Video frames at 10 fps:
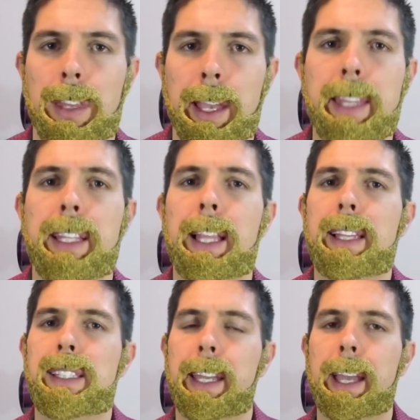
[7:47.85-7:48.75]
In the
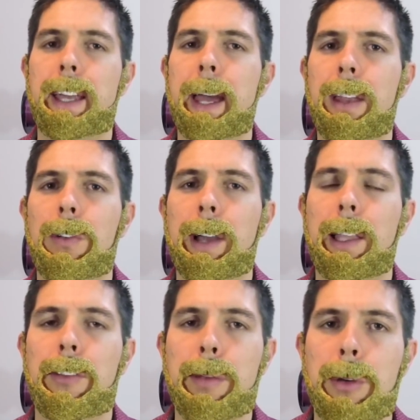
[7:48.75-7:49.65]
last decade, adult
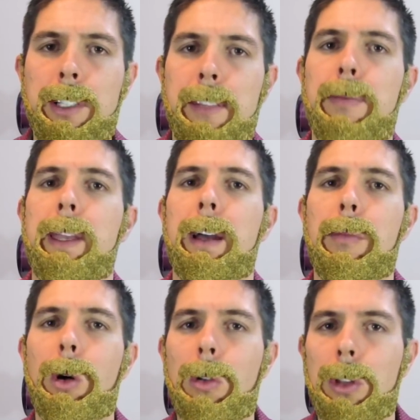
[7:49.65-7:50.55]
colouring books have become
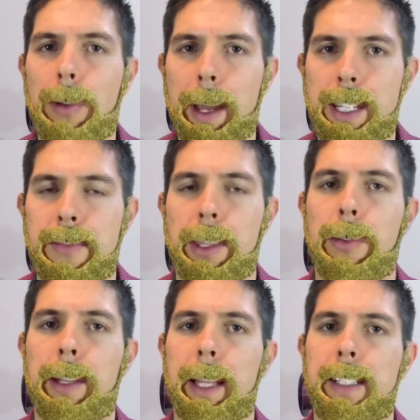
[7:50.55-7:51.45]
all the rage for the
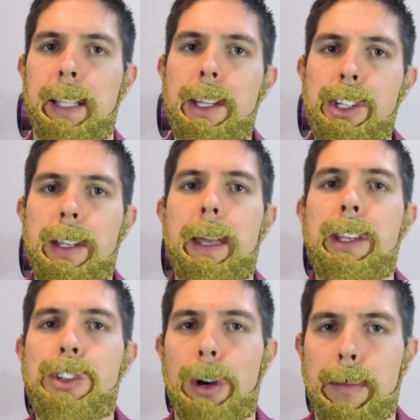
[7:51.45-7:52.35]
relaxation and
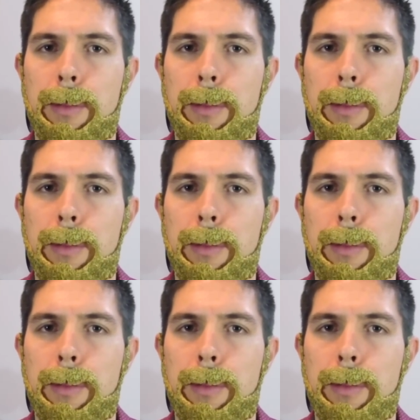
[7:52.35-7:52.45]
enjoyment